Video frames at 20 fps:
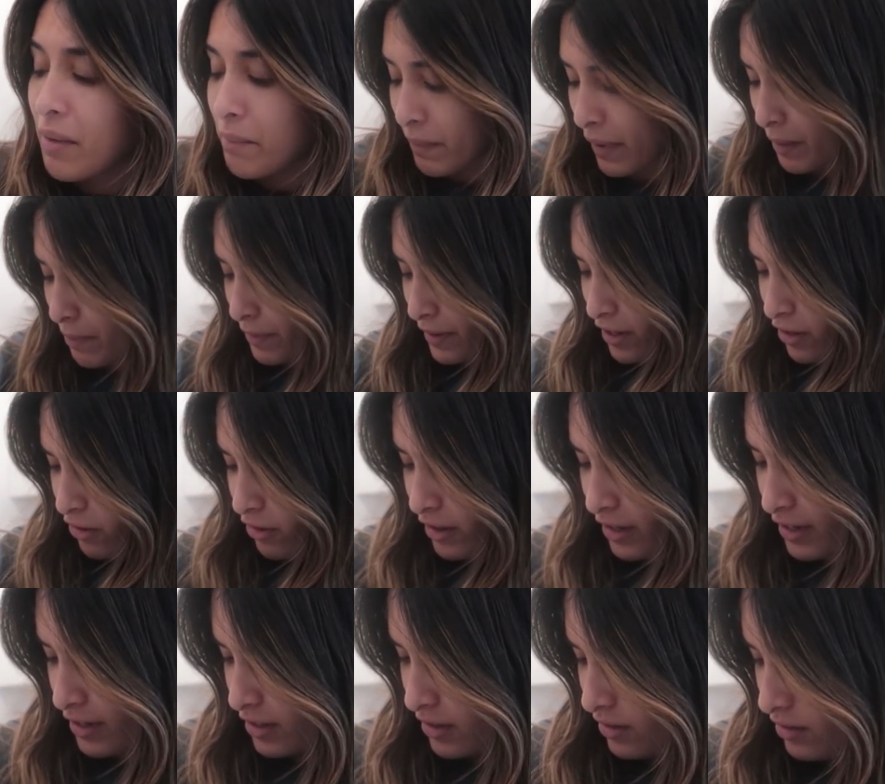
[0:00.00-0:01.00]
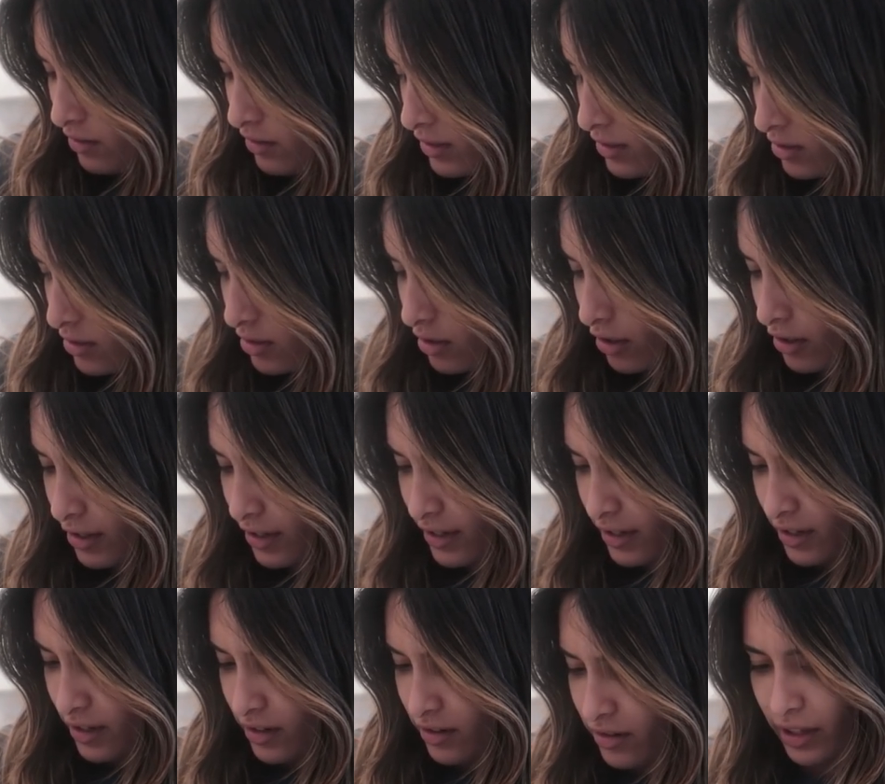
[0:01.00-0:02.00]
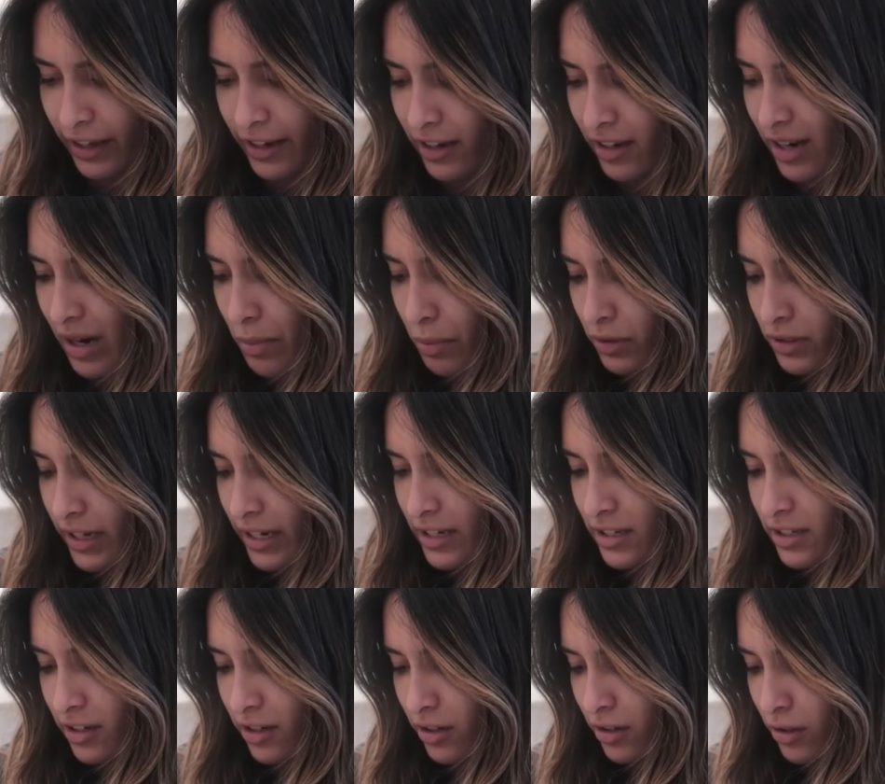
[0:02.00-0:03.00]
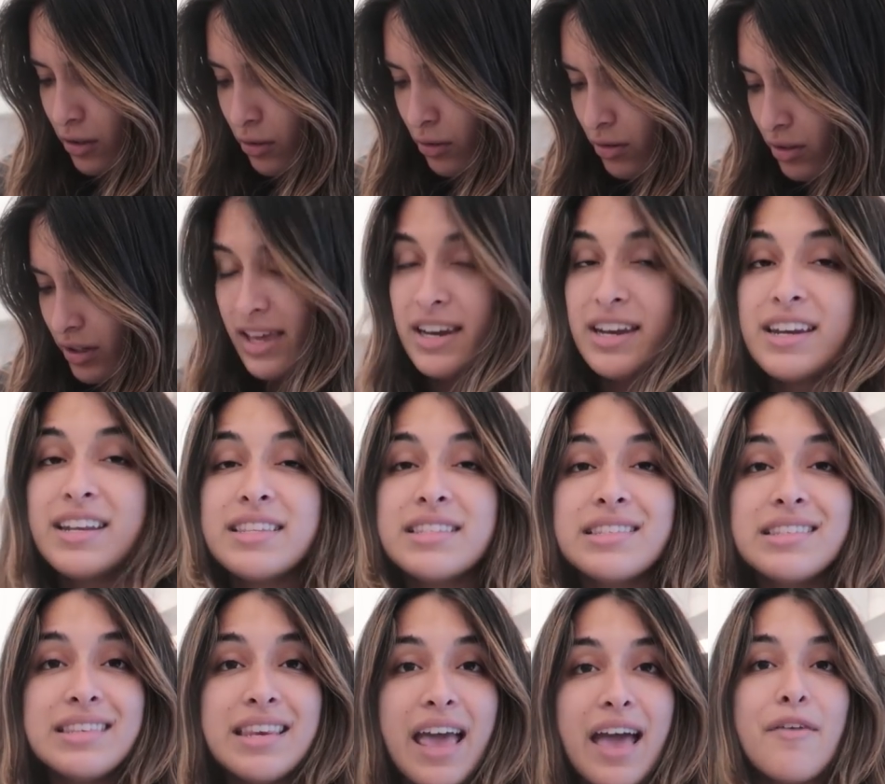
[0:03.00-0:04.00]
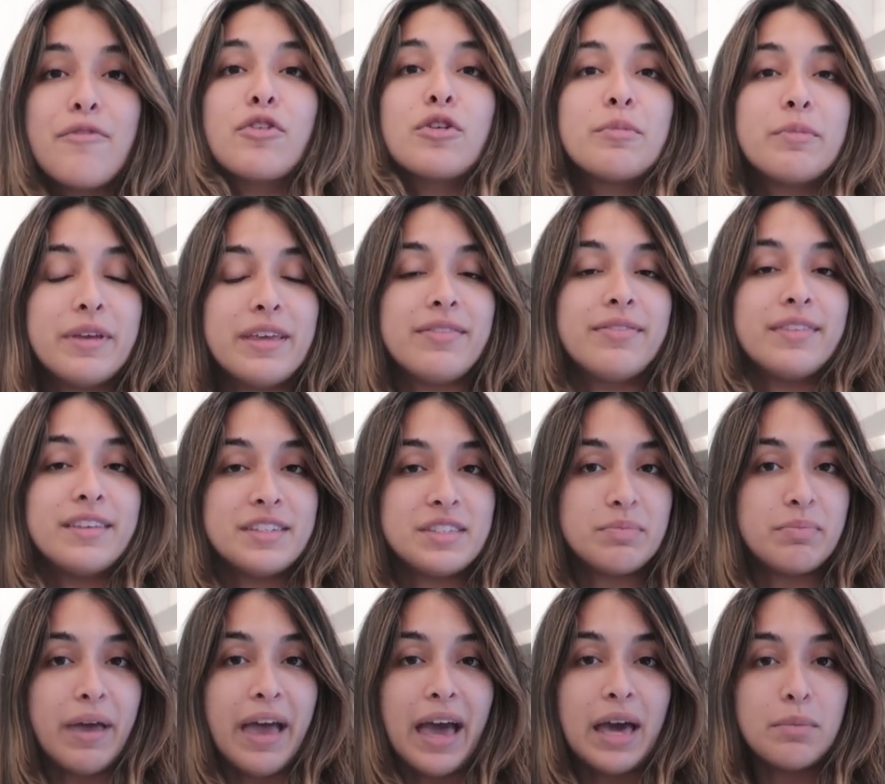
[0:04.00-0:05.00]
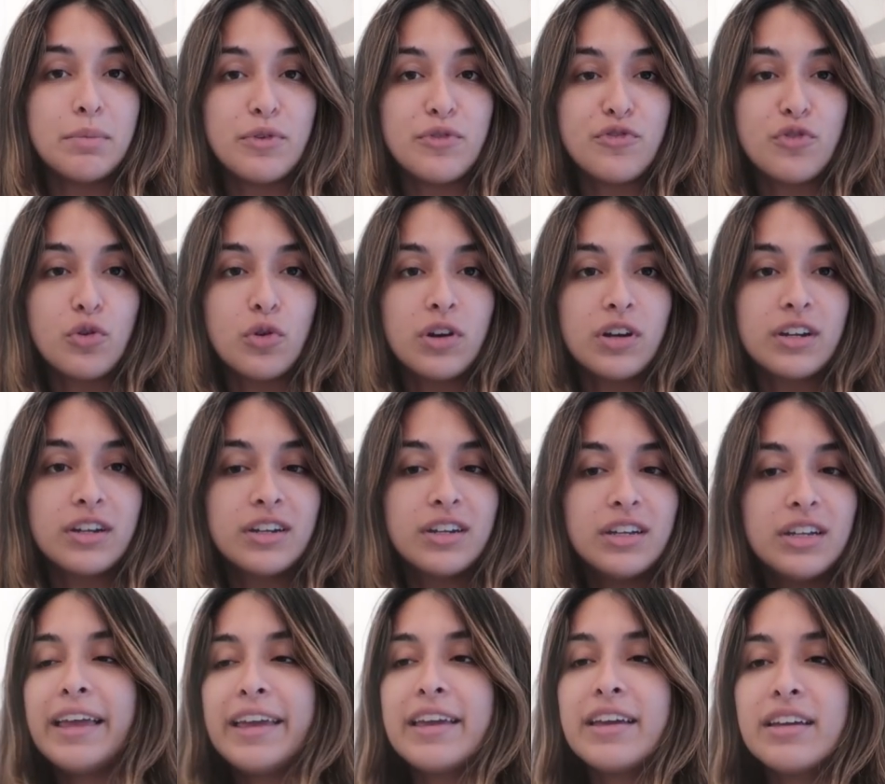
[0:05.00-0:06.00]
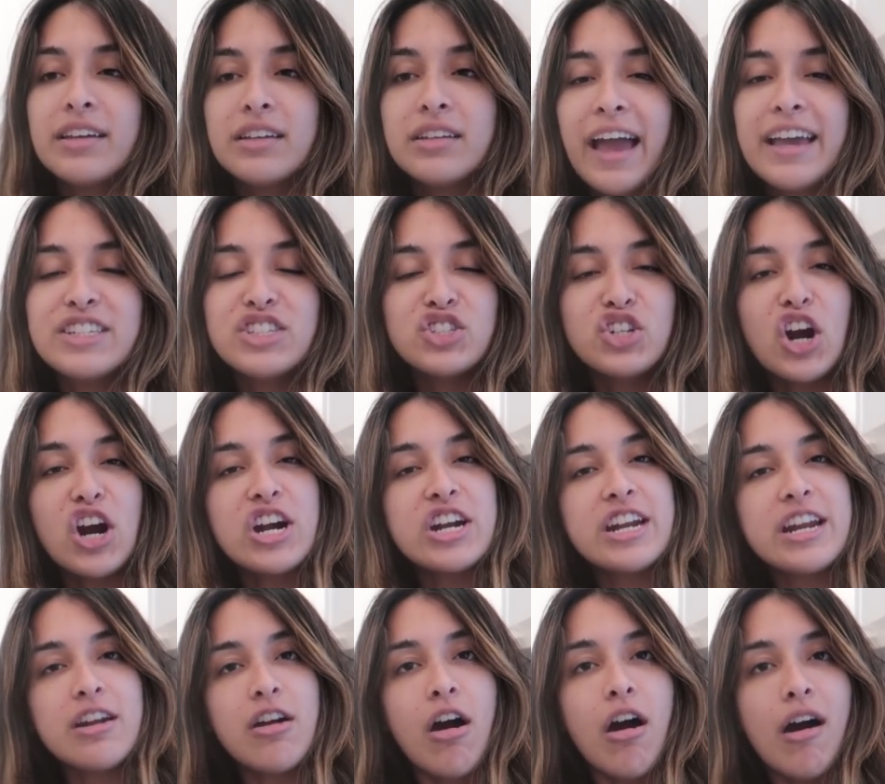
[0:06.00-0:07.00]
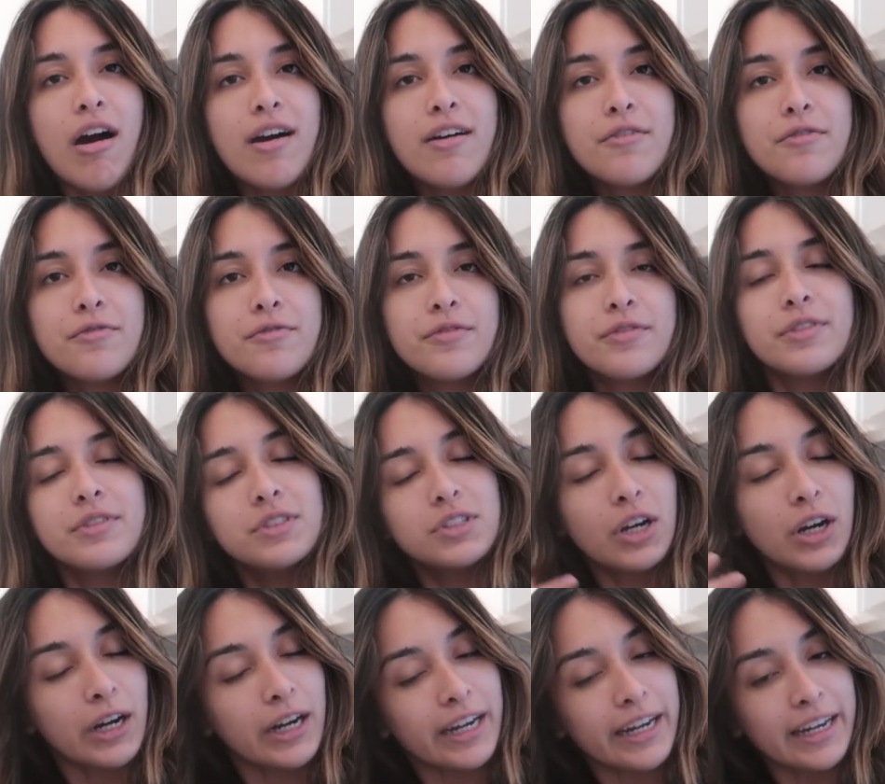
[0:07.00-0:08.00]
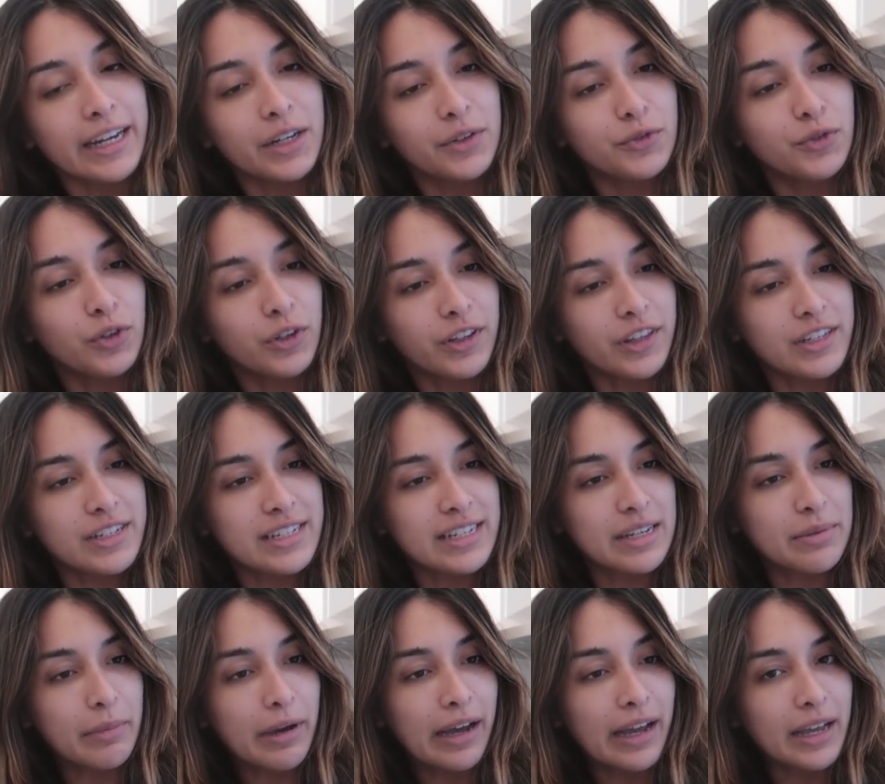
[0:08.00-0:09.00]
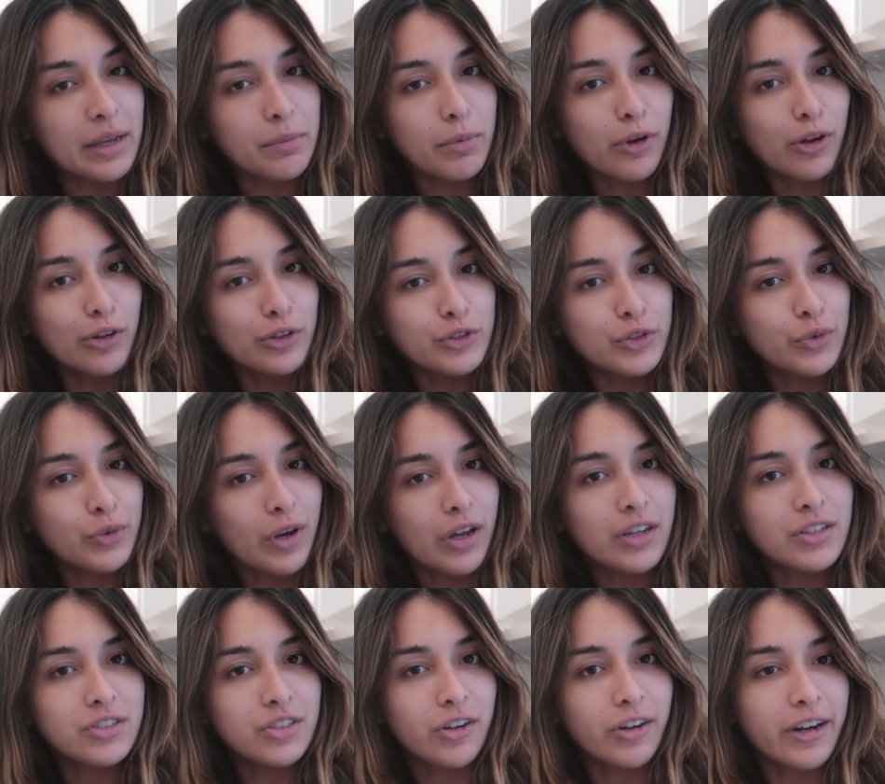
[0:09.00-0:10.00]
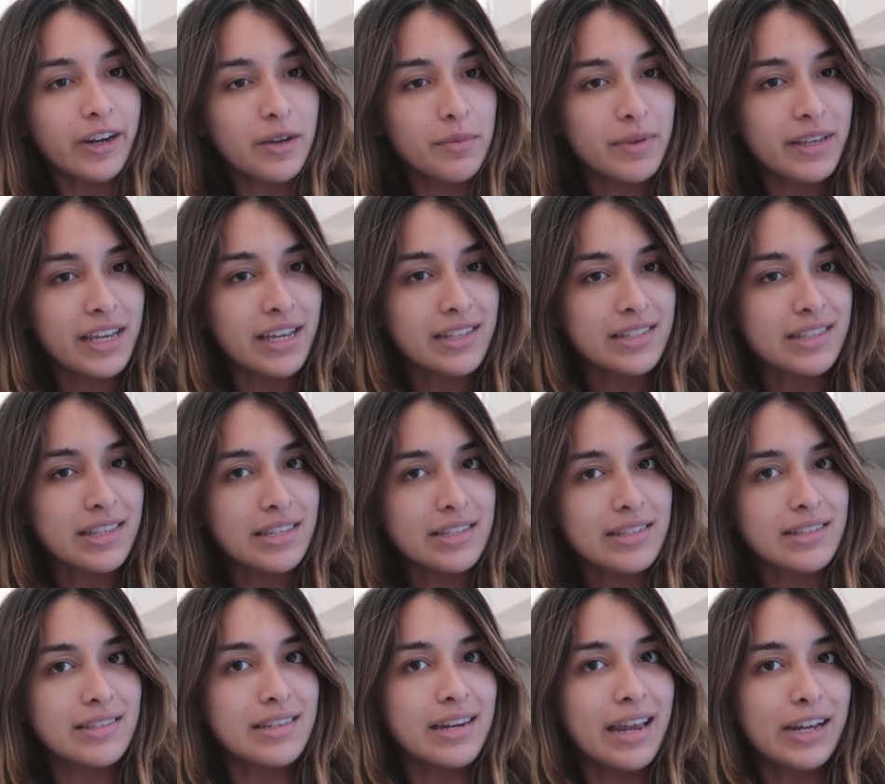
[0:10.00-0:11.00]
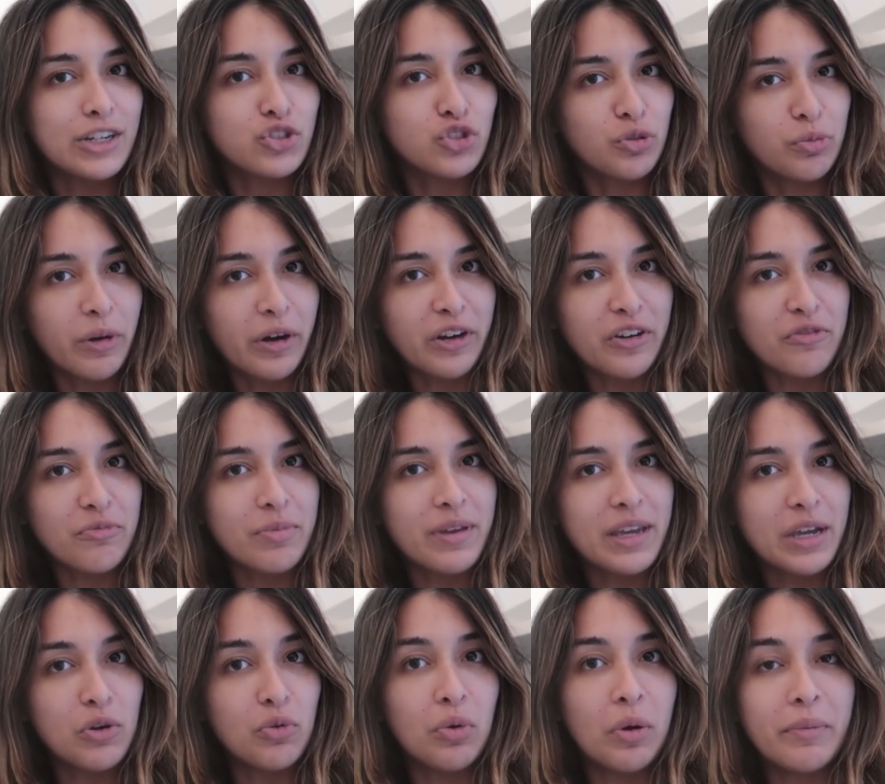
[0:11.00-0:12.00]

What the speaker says: My period is started like a couple days ago. And it has never been this bad before. Like, I started off, sorry for the TMI, but also not sorry because this is a natural part of being a